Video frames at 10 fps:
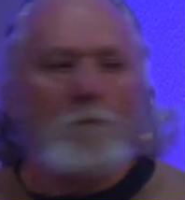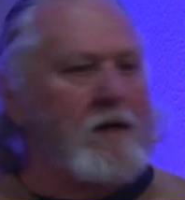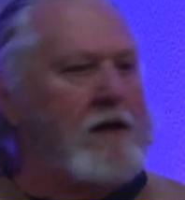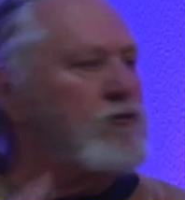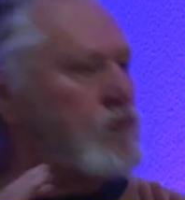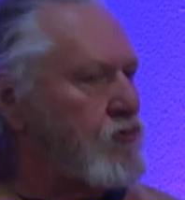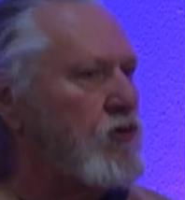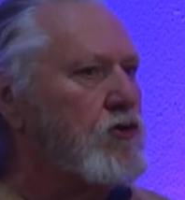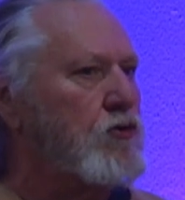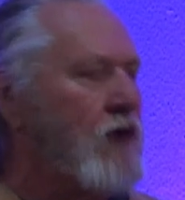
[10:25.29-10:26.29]
means
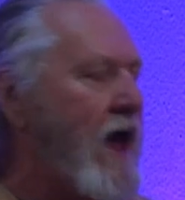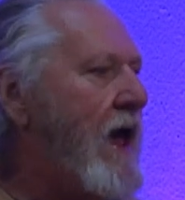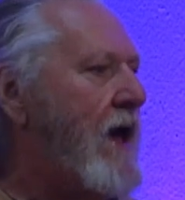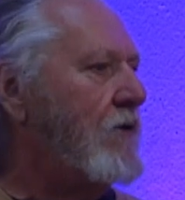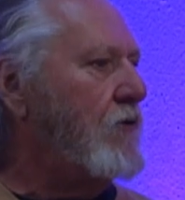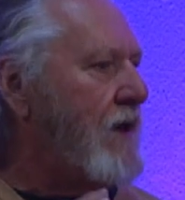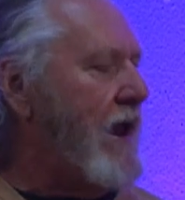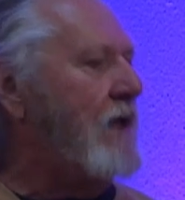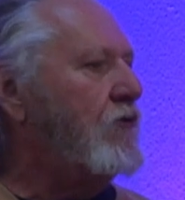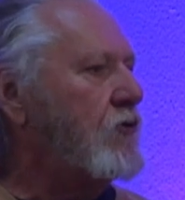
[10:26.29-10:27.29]
true. And the
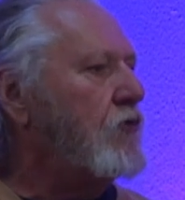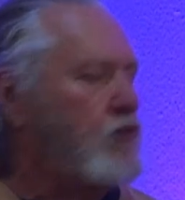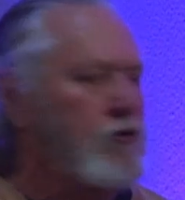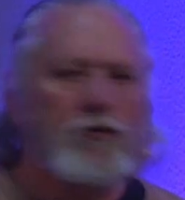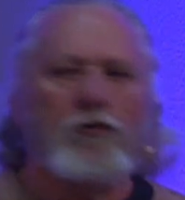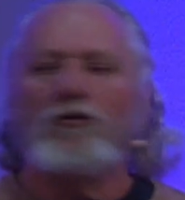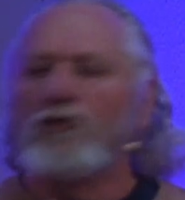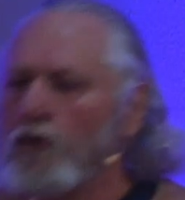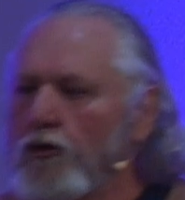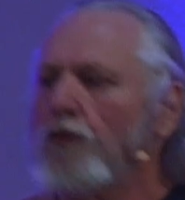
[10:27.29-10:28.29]
ancient Jews
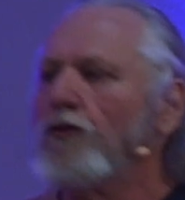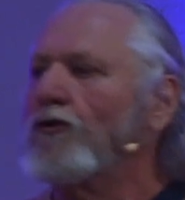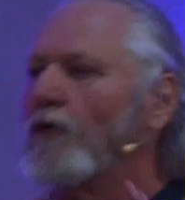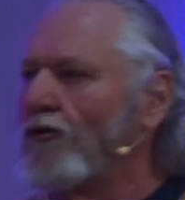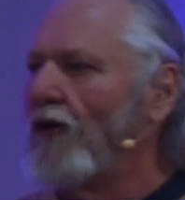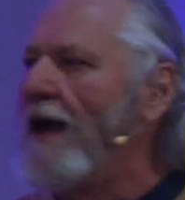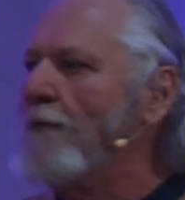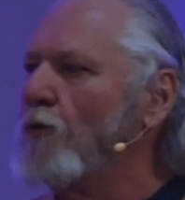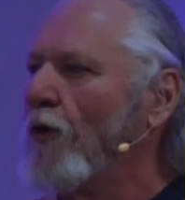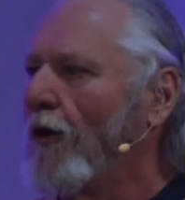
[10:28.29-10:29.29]
used the
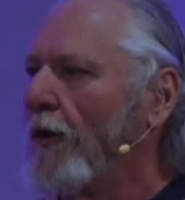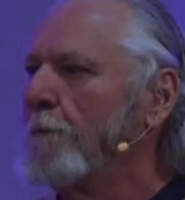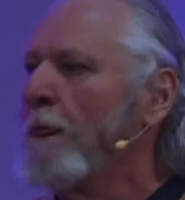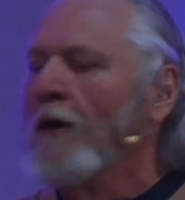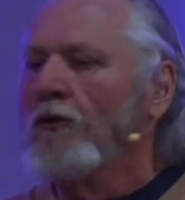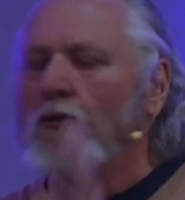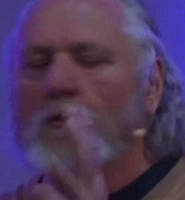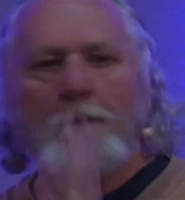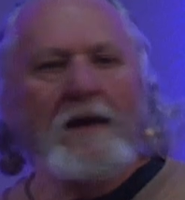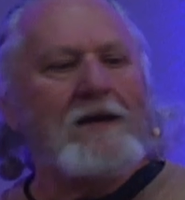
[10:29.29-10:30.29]
same word to
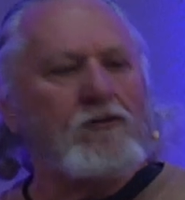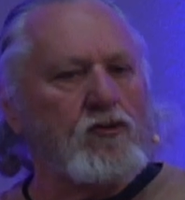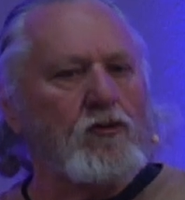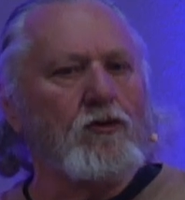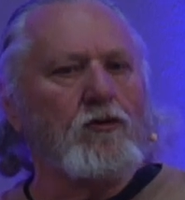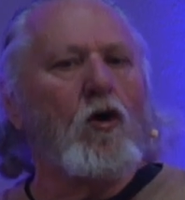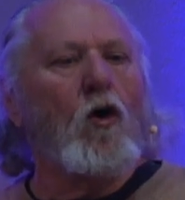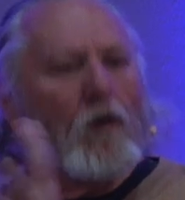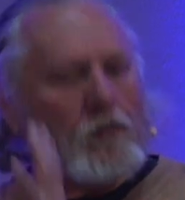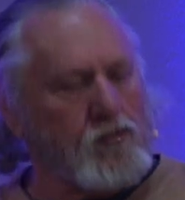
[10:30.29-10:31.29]
be true
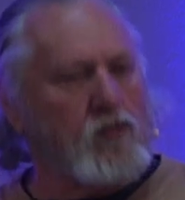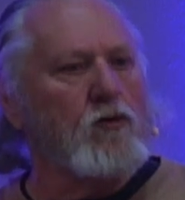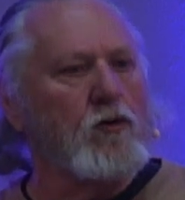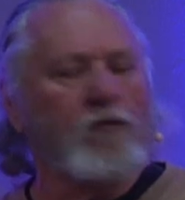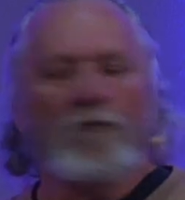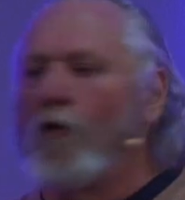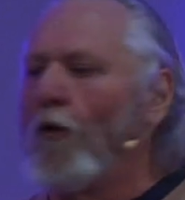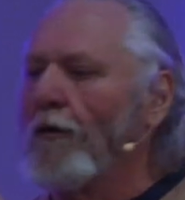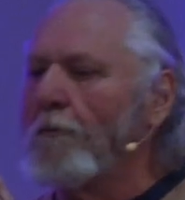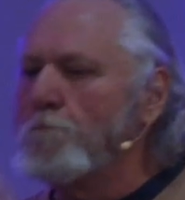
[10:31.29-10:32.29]
or truth
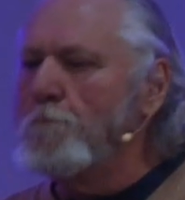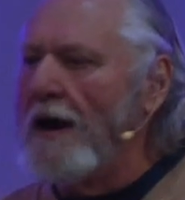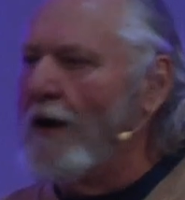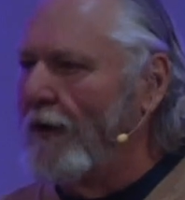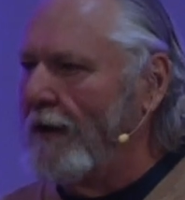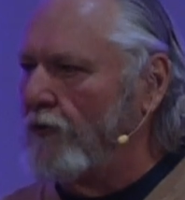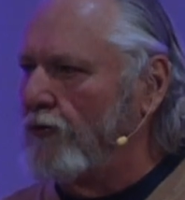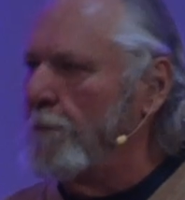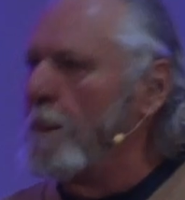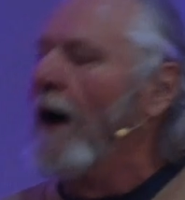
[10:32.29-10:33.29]
for marriage.
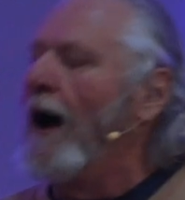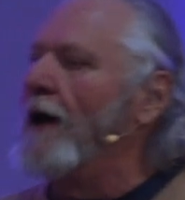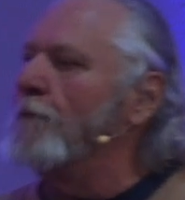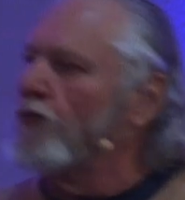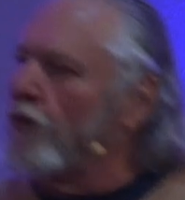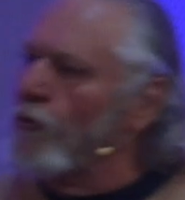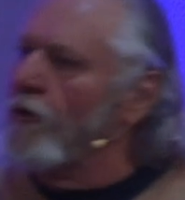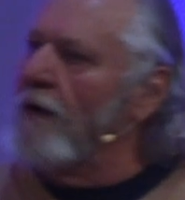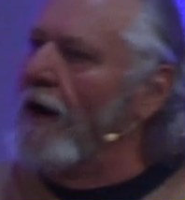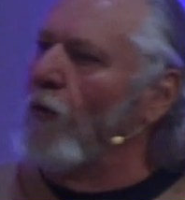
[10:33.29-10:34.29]
I am true to
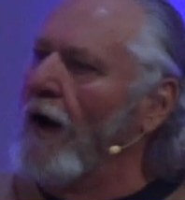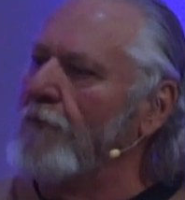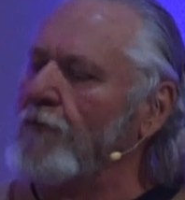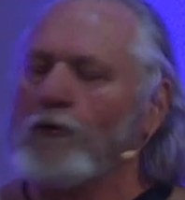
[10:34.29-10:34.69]
my wife, and